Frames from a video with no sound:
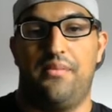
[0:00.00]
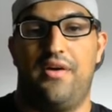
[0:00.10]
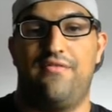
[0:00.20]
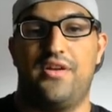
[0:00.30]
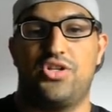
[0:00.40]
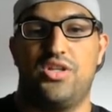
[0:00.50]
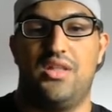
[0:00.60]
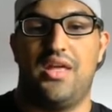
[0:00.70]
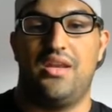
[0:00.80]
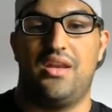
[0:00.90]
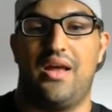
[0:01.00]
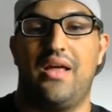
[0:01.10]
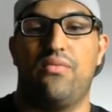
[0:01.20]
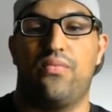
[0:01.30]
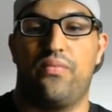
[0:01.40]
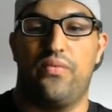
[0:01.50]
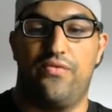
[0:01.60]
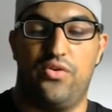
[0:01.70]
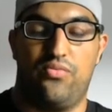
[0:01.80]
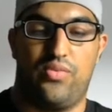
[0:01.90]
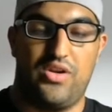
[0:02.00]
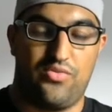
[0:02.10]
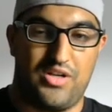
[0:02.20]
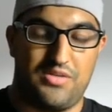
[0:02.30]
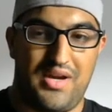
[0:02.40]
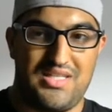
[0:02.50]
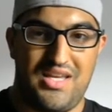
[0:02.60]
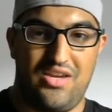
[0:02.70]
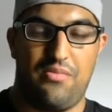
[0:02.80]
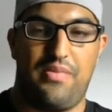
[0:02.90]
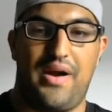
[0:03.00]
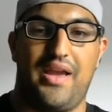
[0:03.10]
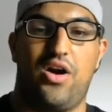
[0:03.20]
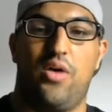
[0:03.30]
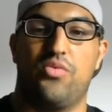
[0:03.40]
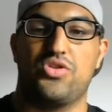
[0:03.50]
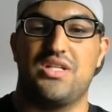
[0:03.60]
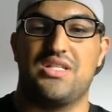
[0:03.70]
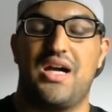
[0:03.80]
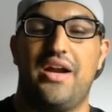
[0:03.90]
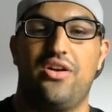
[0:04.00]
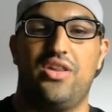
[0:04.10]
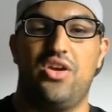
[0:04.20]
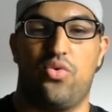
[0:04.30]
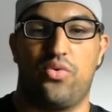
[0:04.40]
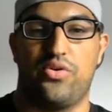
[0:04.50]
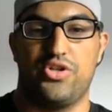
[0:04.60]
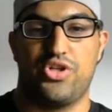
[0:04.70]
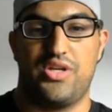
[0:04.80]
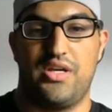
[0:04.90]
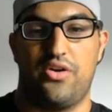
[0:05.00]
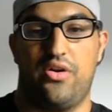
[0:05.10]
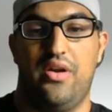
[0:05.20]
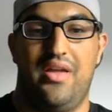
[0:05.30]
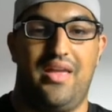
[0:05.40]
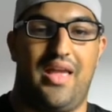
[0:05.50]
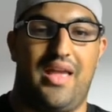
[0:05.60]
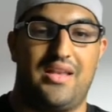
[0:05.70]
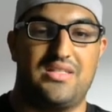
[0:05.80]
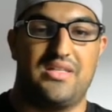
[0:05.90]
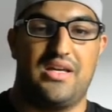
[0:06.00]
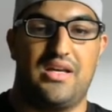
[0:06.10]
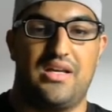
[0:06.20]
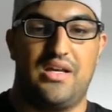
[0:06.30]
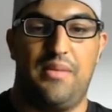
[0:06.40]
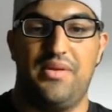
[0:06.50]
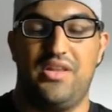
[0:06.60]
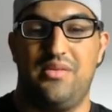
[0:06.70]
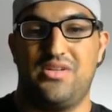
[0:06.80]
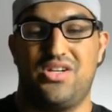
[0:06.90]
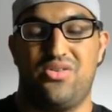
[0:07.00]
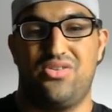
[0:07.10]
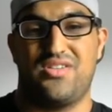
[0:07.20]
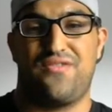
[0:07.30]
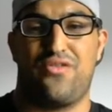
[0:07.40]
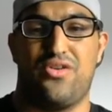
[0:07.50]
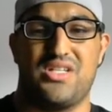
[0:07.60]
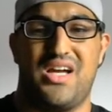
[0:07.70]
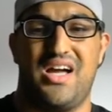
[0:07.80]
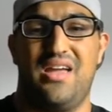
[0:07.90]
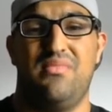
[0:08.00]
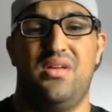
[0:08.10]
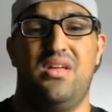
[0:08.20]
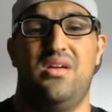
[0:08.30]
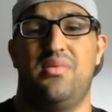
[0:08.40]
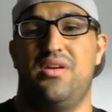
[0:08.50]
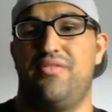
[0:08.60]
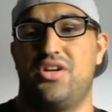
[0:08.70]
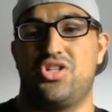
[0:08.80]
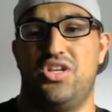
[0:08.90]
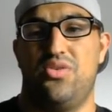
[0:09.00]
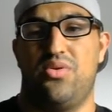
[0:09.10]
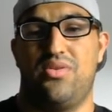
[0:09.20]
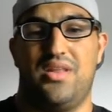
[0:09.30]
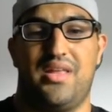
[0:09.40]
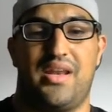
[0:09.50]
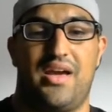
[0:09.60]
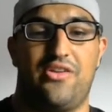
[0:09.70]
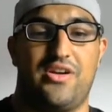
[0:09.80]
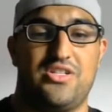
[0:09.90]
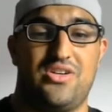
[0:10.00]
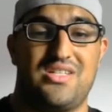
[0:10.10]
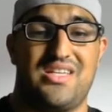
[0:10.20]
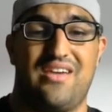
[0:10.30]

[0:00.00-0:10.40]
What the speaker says: Eventually then, when you reach my state, you're buying almost entirely orange gear and ability materials for a time, but eventually you won't need that either. As you can see,